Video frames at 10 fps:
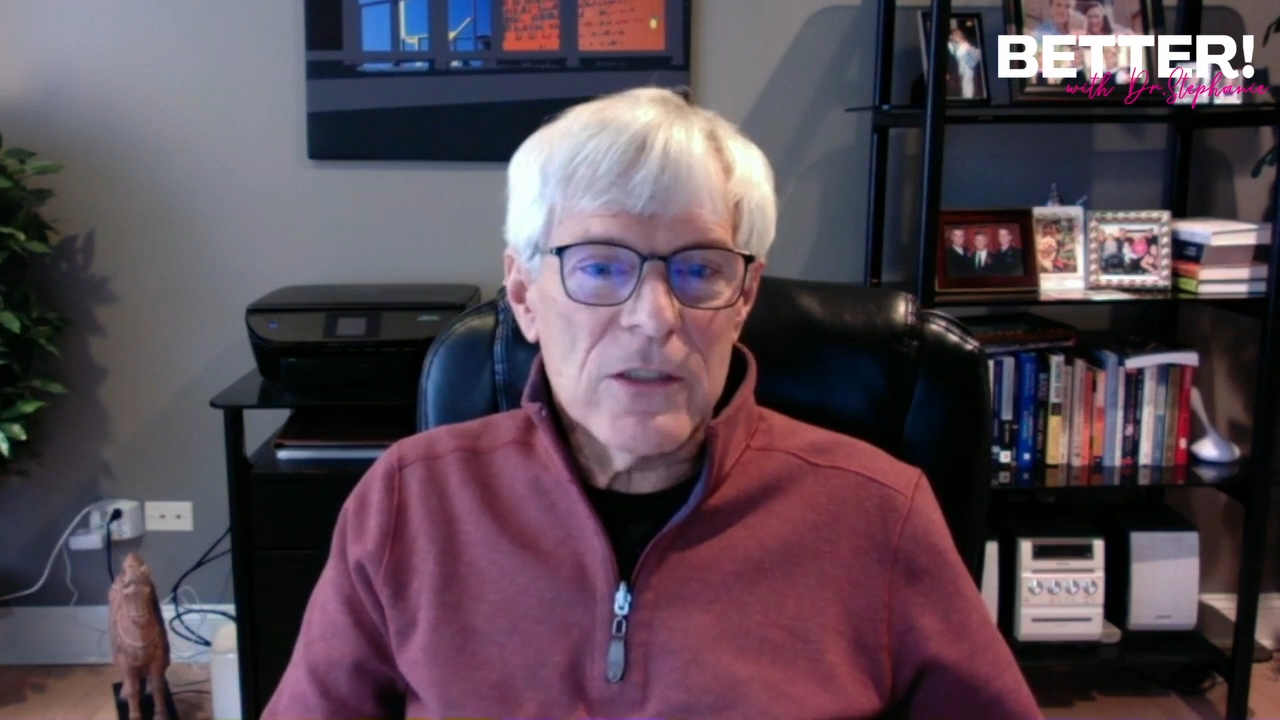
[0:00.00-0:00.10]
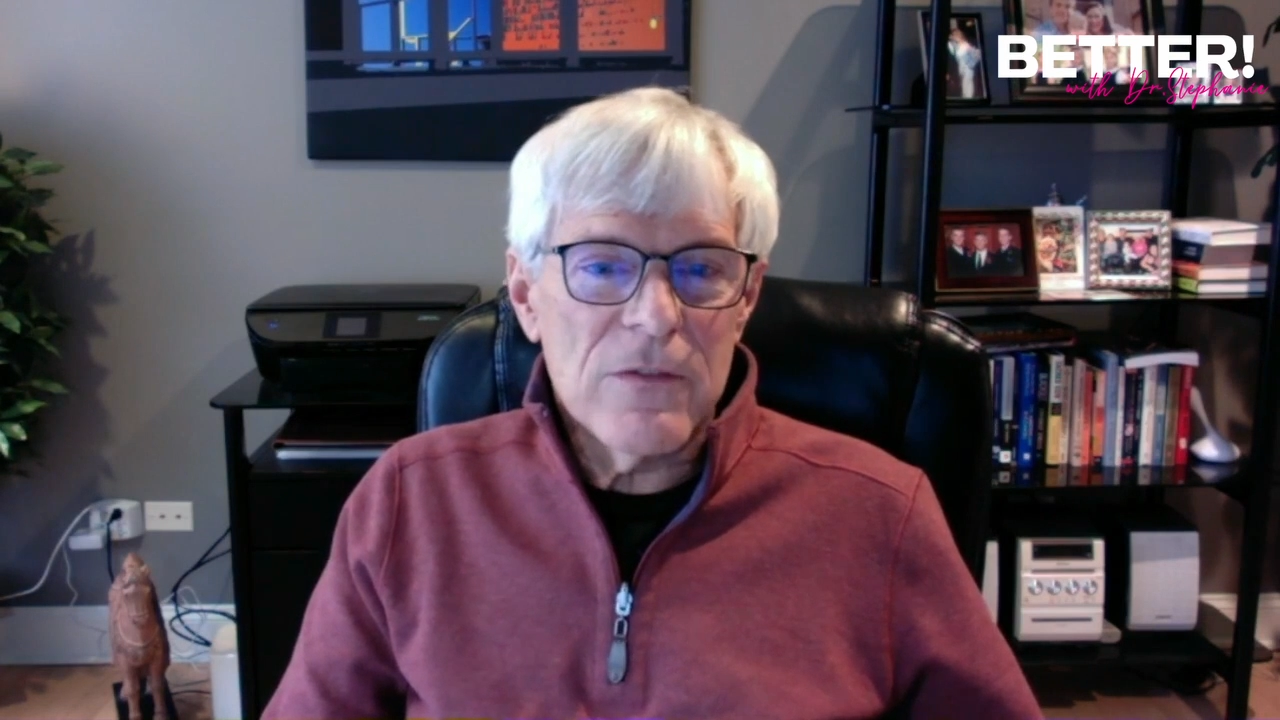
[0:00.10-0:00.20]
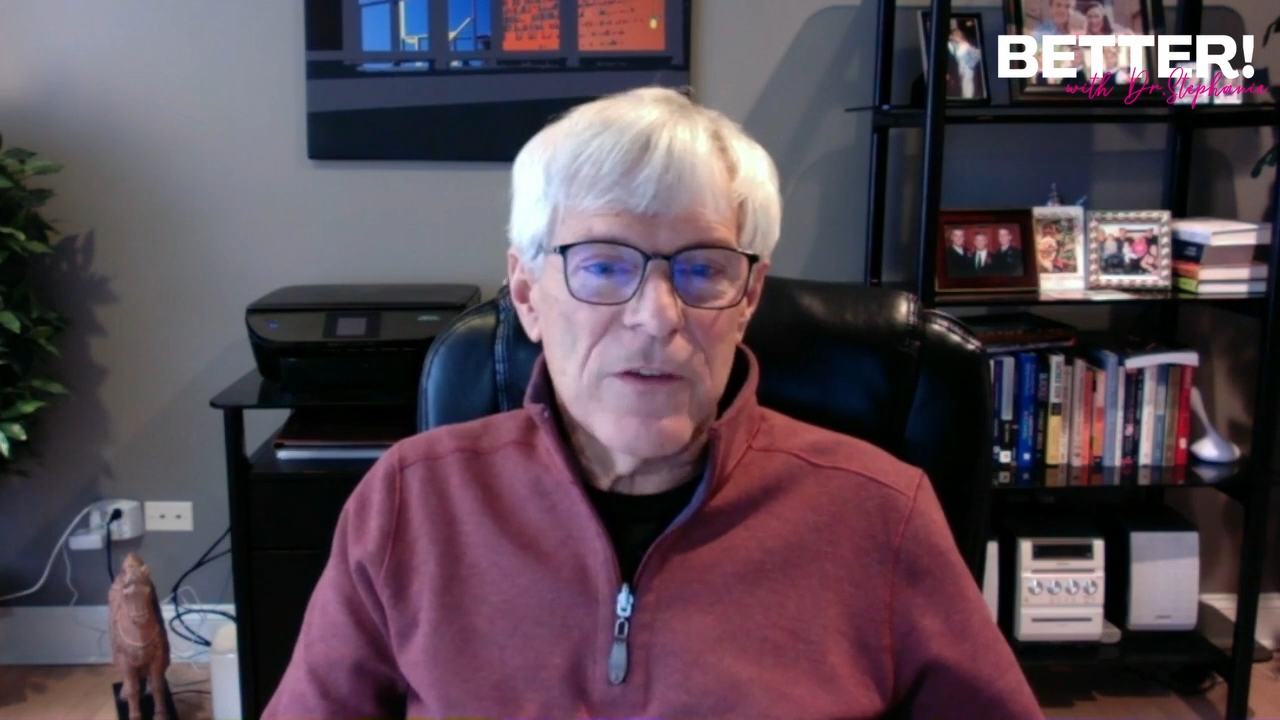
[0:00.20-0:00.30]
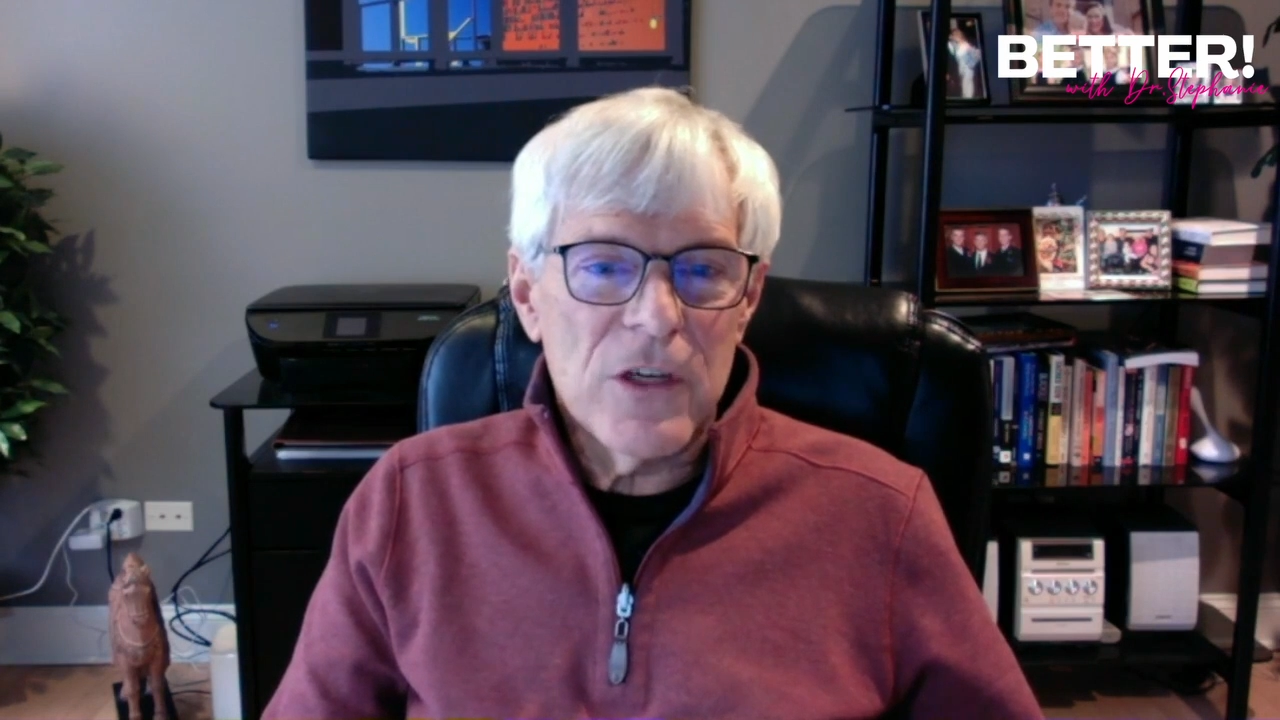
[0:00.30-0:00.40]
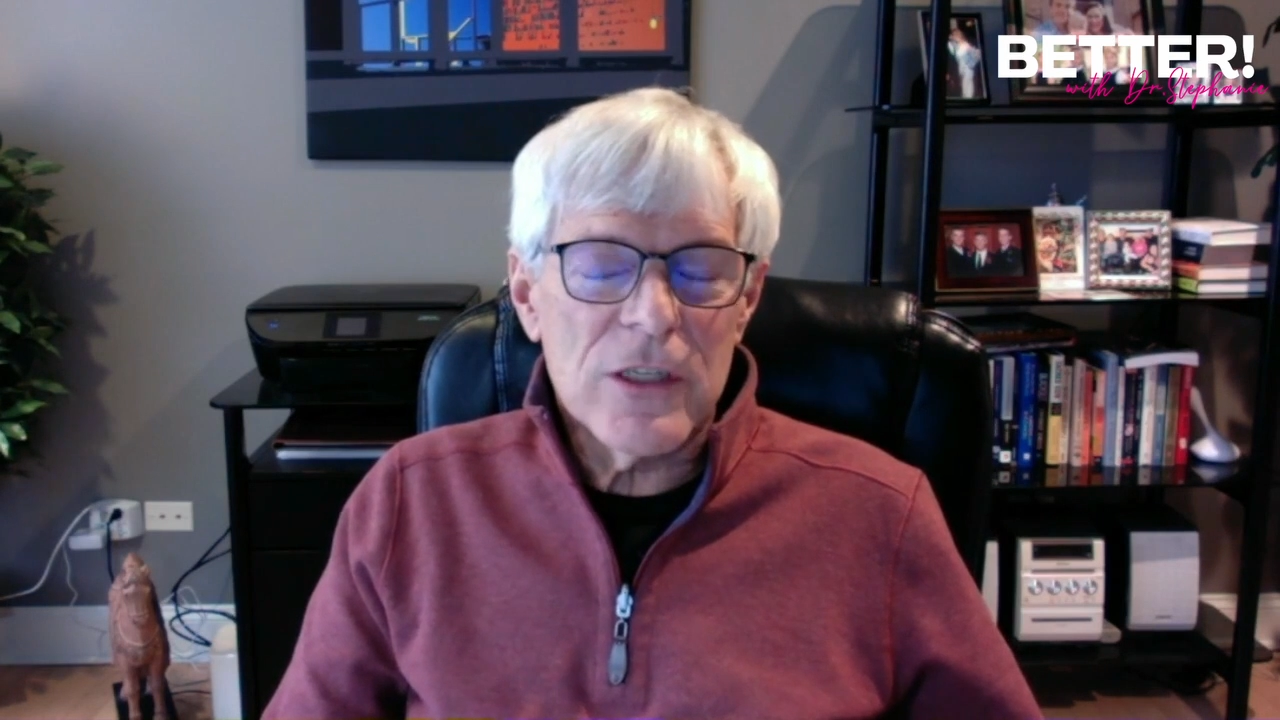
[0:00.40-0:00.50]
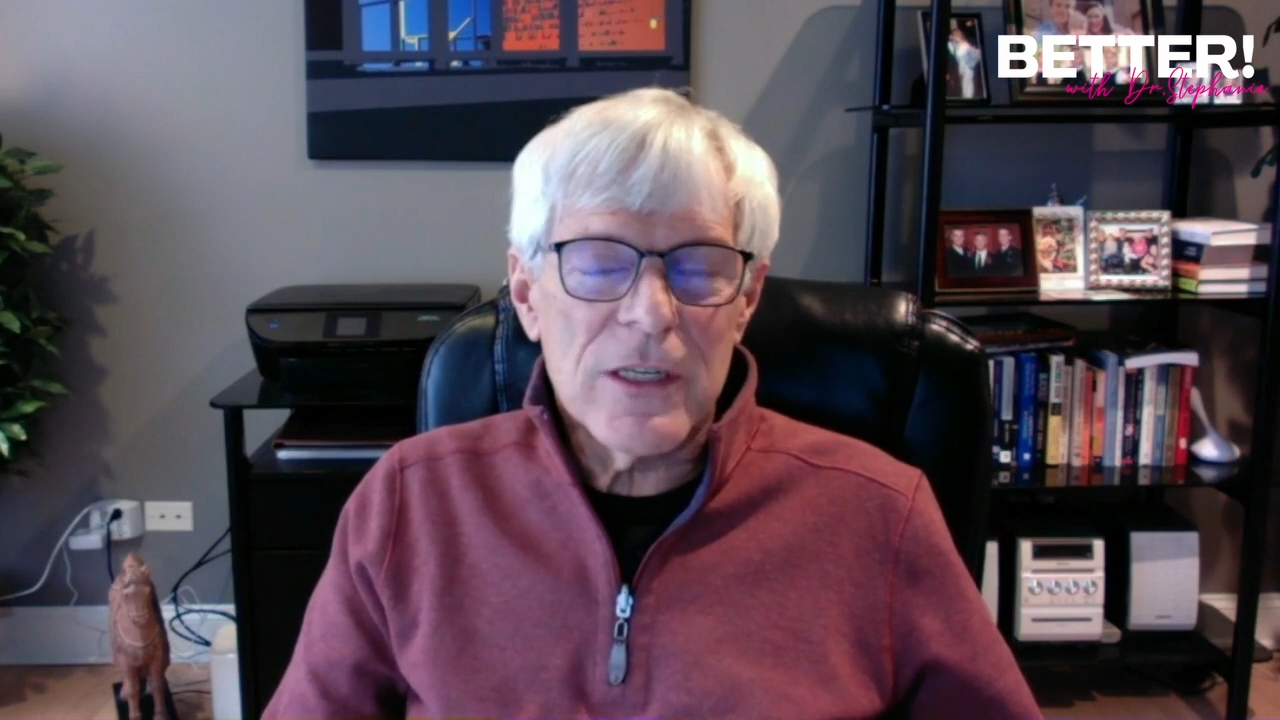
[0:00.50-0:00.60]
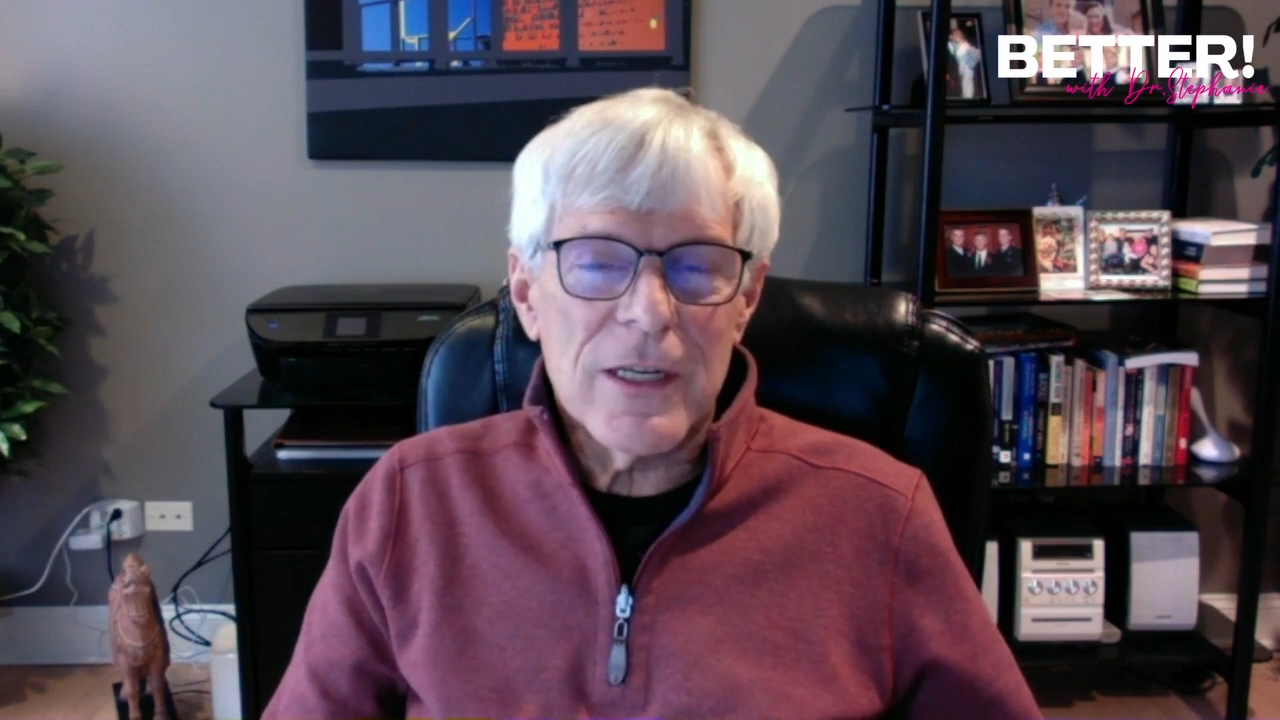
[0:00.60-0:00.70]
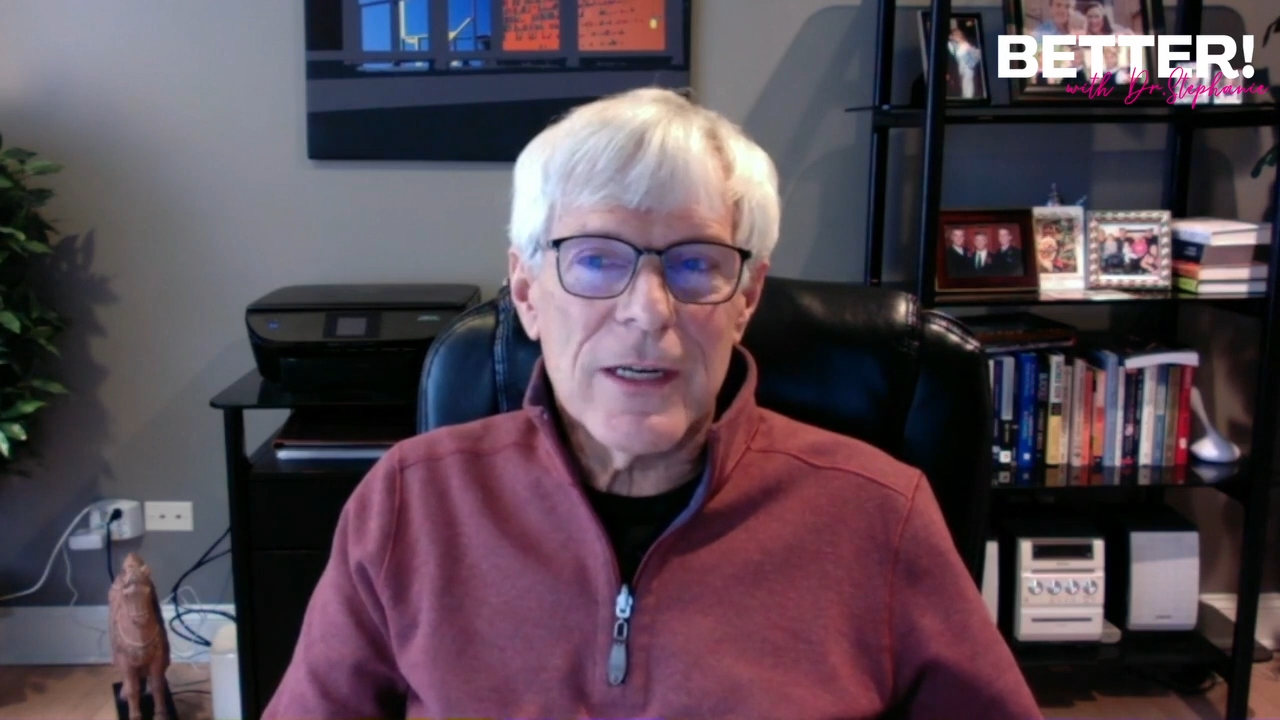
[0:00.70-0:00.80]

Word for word: deficient